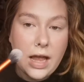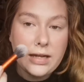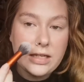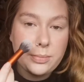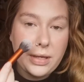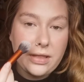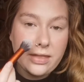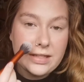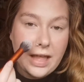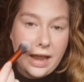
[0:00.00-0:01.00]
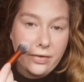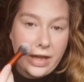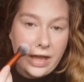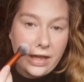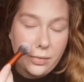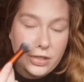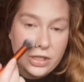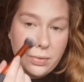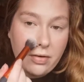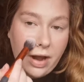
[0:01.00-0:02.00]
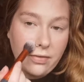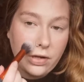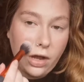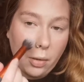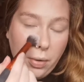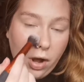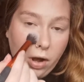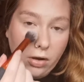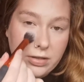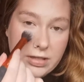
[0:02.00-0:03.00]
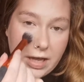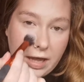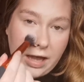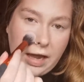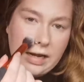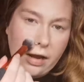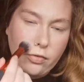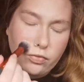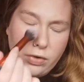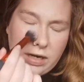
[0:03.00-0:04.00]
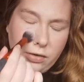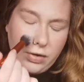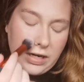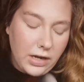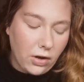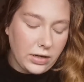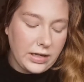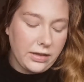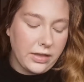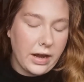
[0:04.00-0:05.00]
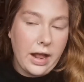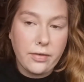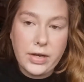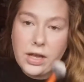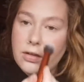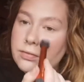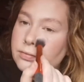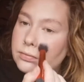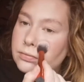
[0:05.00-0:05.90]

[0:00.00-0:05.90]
Tiniest bit in this area here, which is where I have a lot of pores, and I get really, really oily in that area.